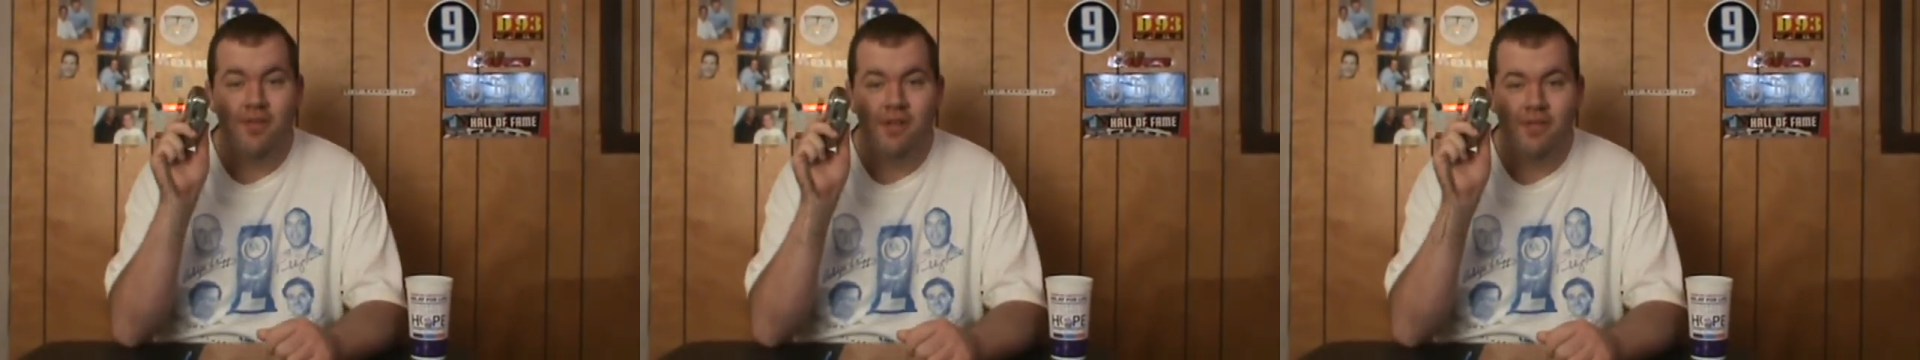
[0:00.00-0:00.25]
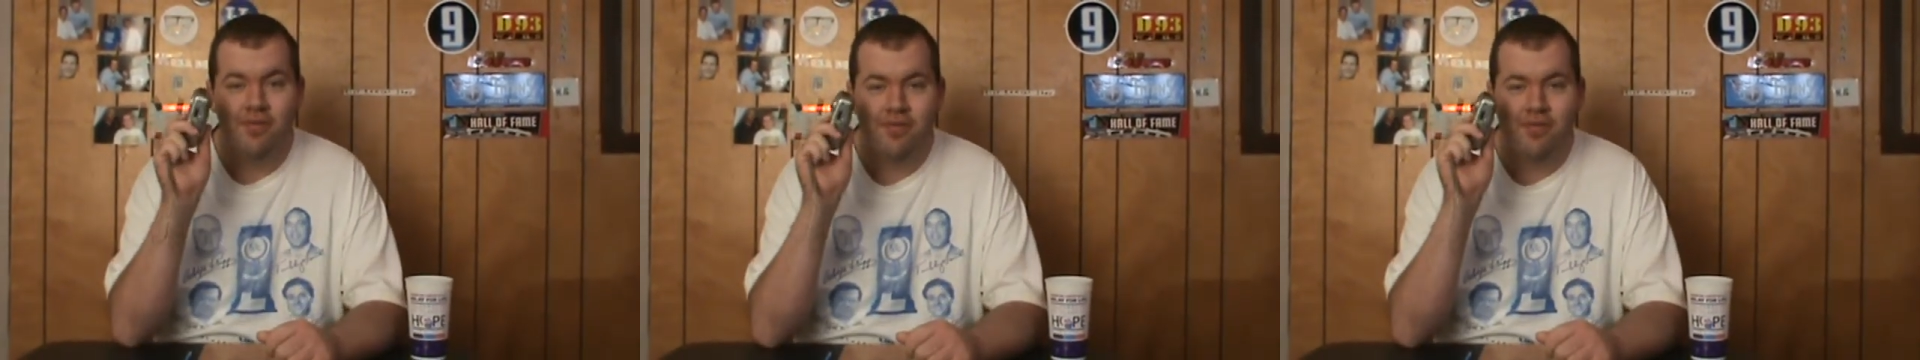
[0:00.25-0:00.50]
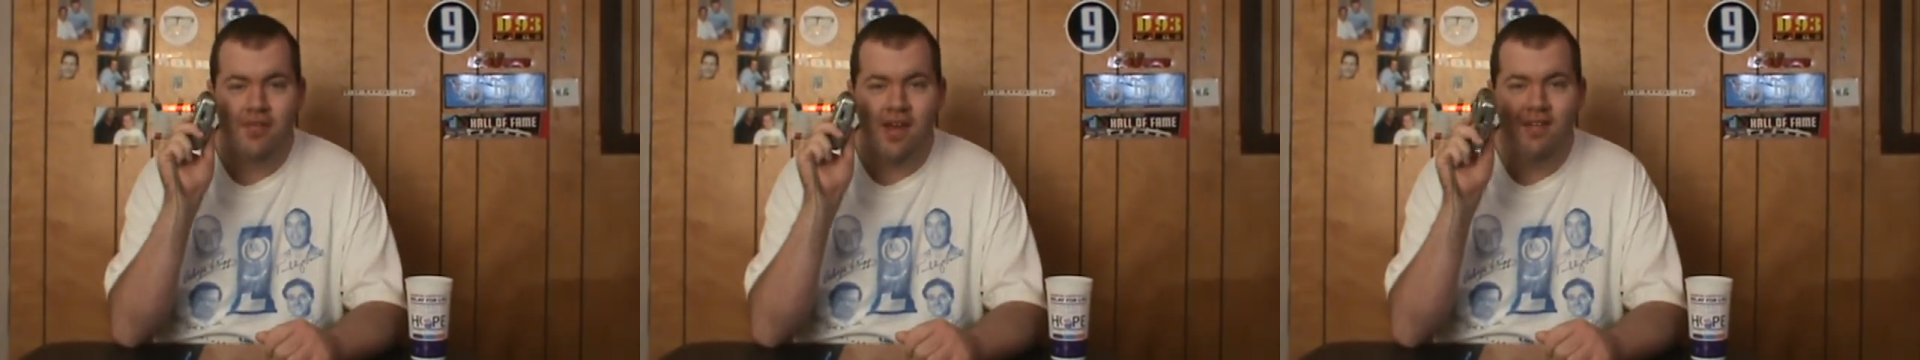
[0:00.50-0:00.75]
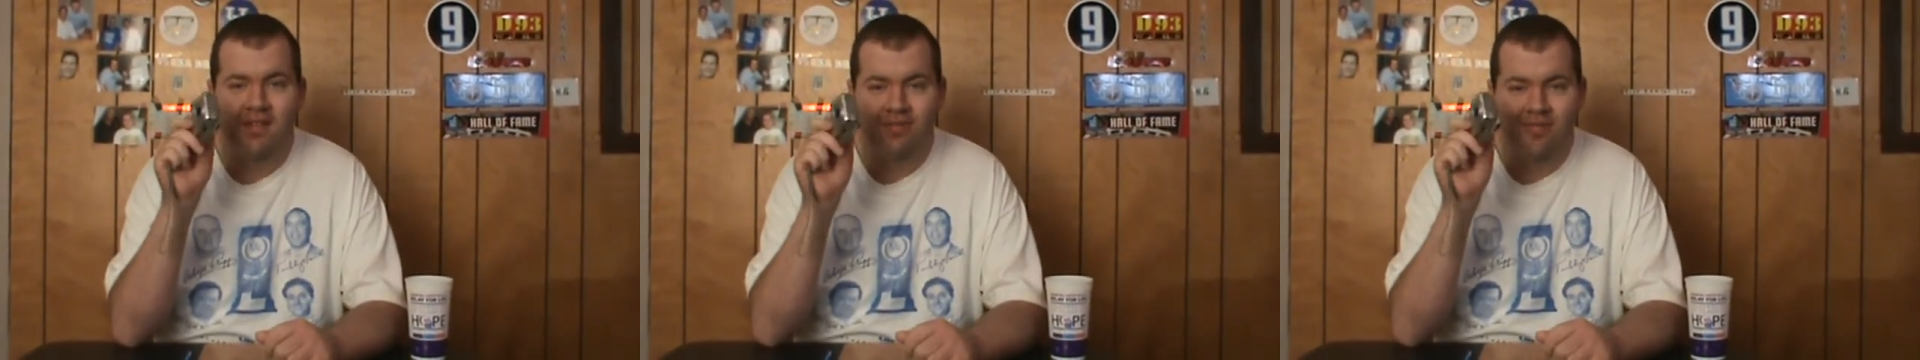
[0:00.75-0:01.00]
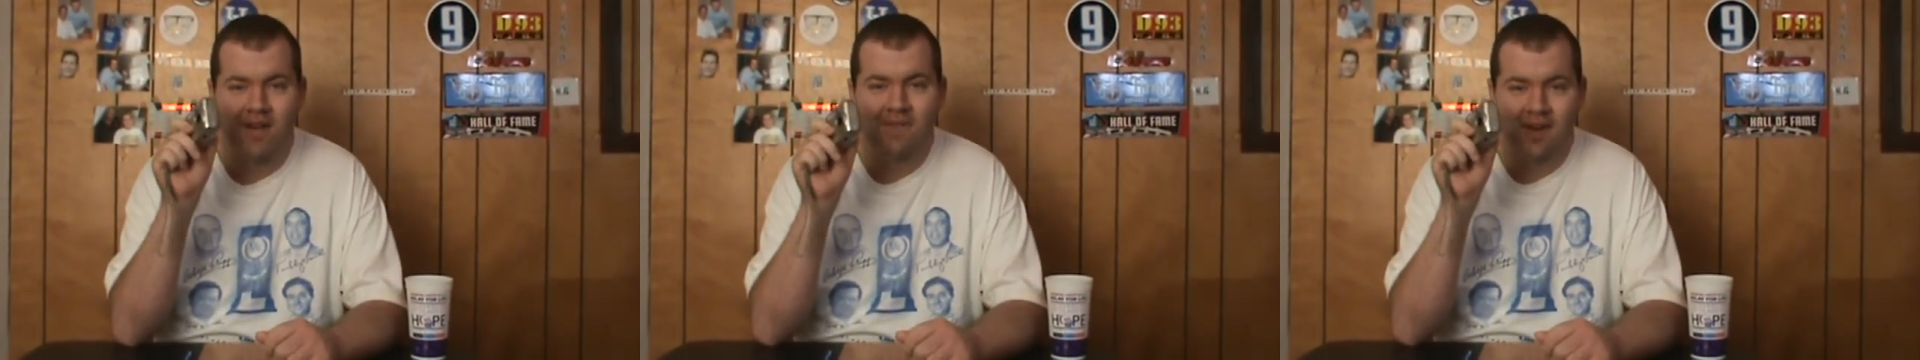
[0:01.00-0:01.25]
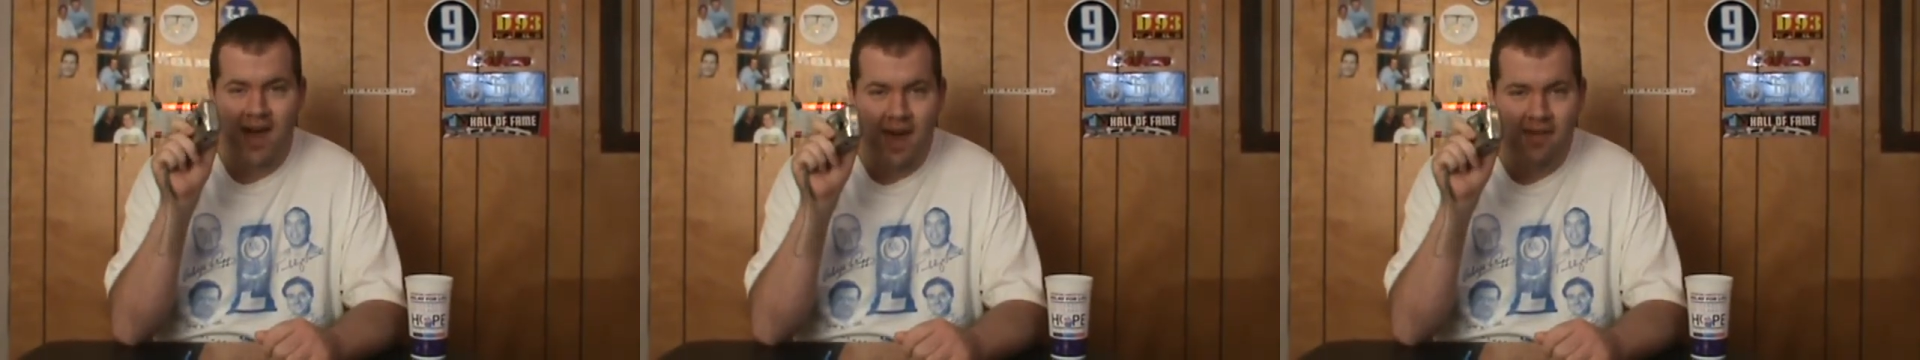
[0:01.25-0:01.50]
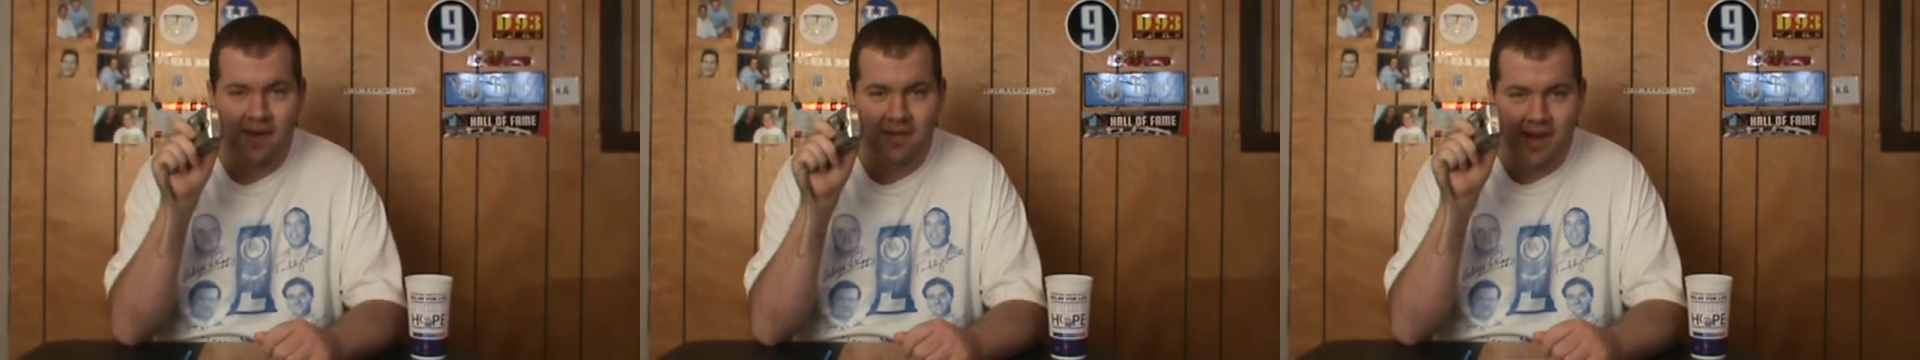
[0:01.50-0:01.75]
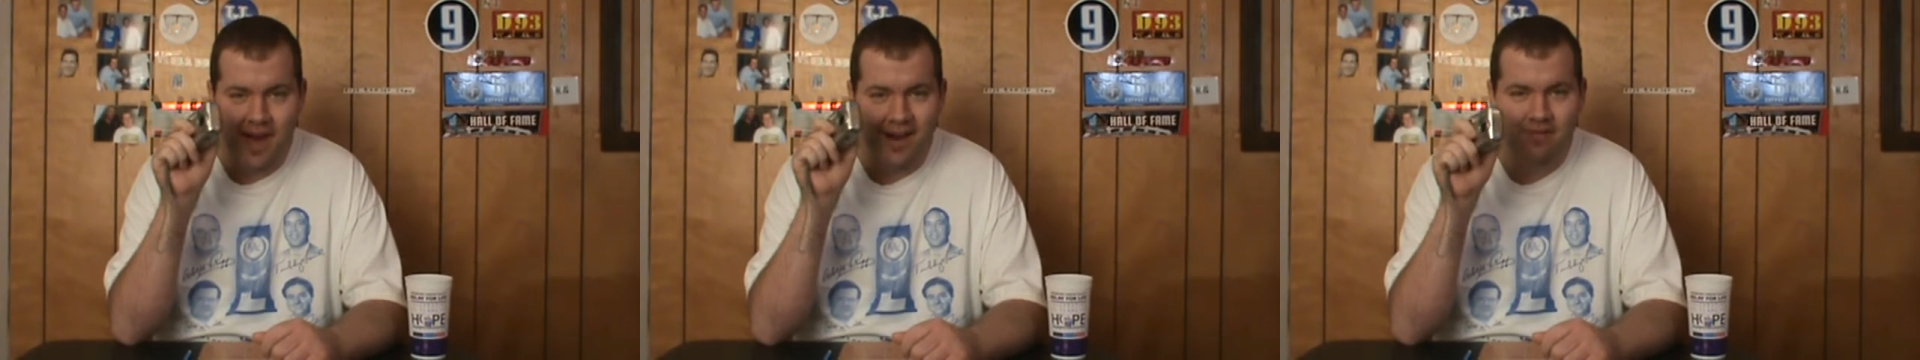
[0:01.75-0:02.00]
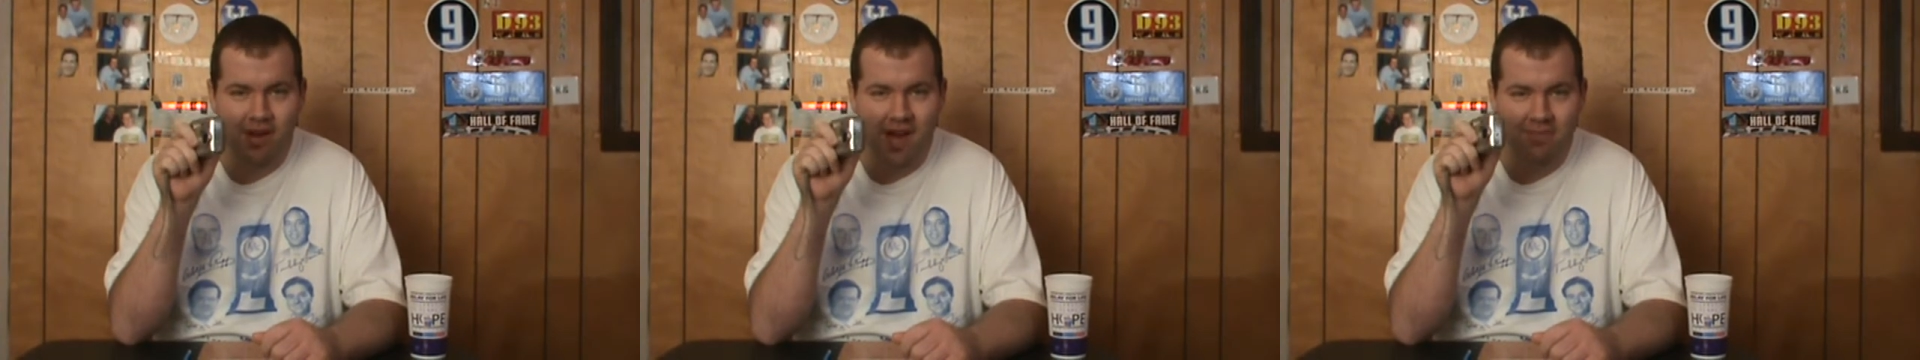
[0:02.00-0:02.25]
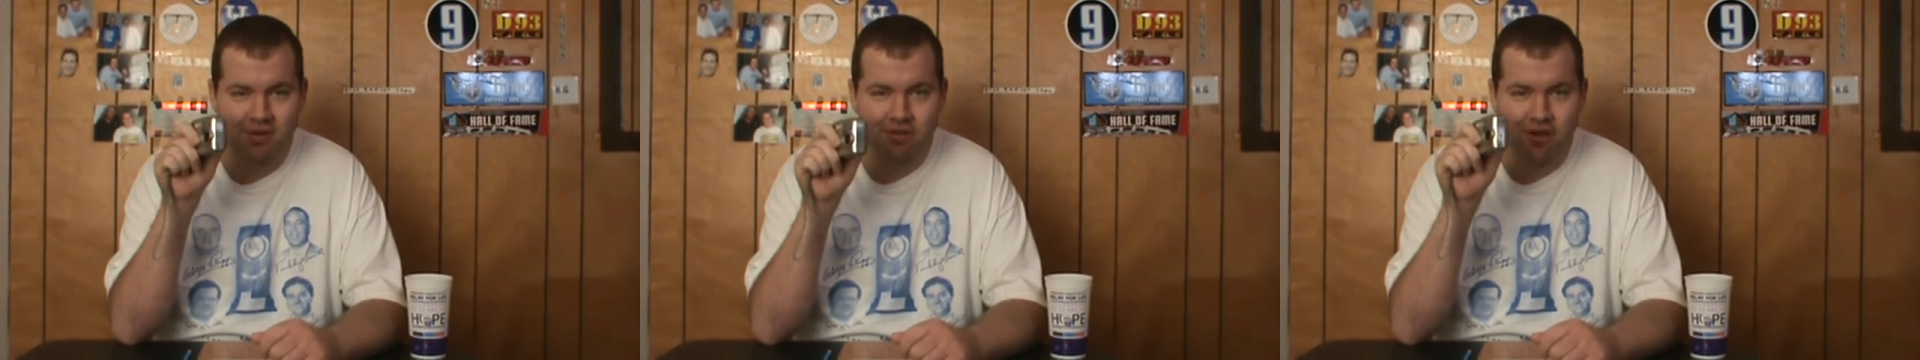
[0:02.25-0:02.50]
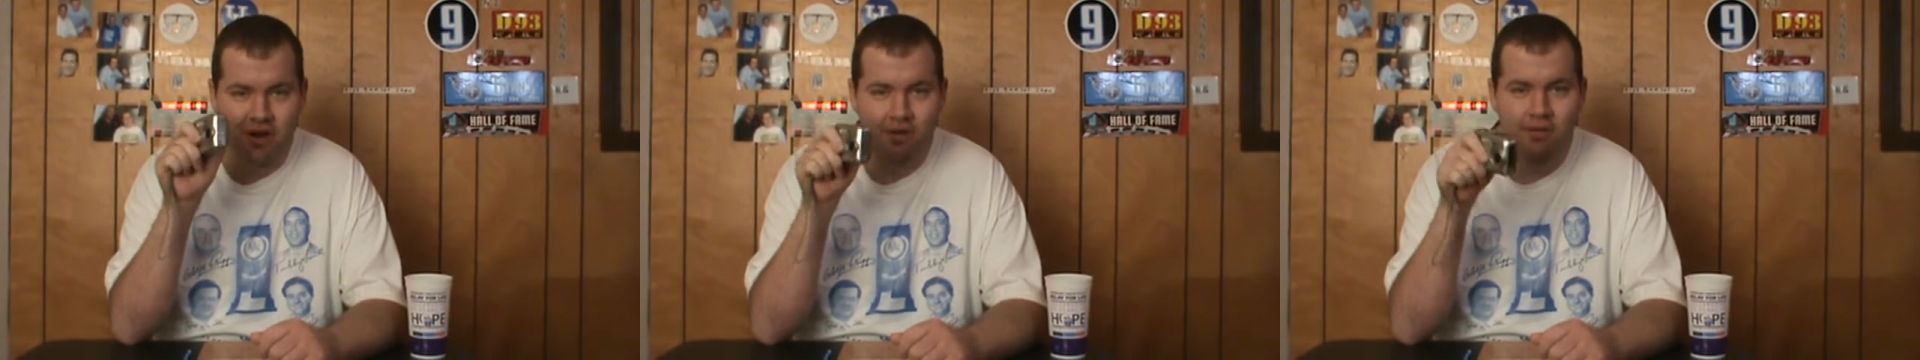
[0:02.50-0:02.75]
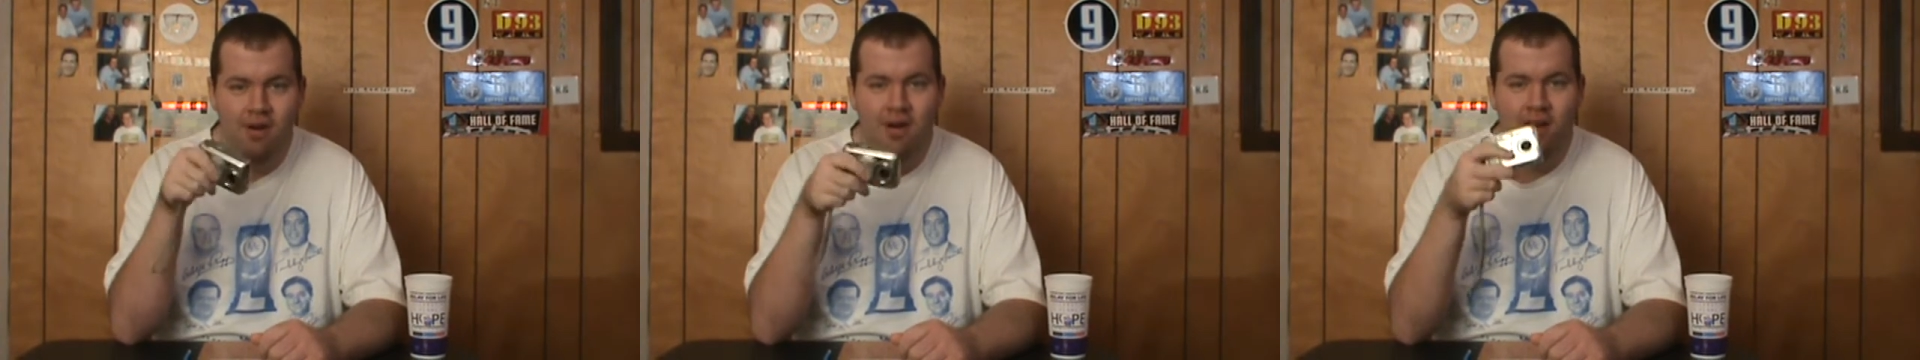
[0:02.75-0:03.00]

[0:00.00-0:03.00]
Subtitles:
the season 3 finale of the Kyle Ramsey Show,